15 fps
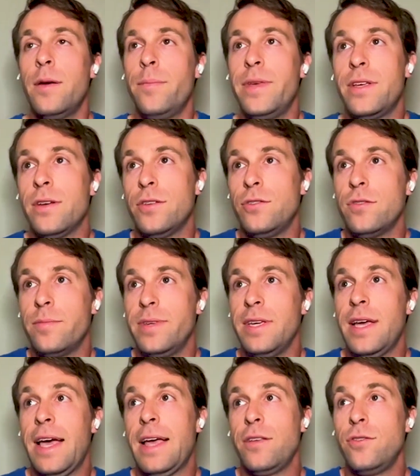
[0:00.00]
because you'll
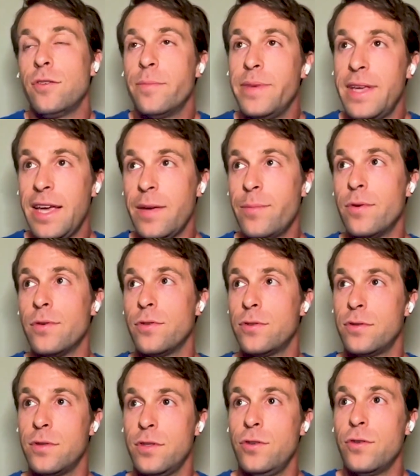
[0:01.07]
be you'll be able
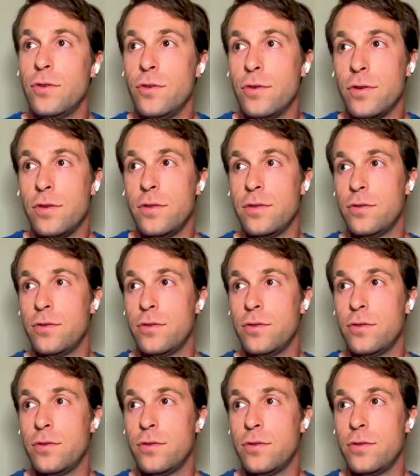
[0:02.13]
to, you'll, you'll,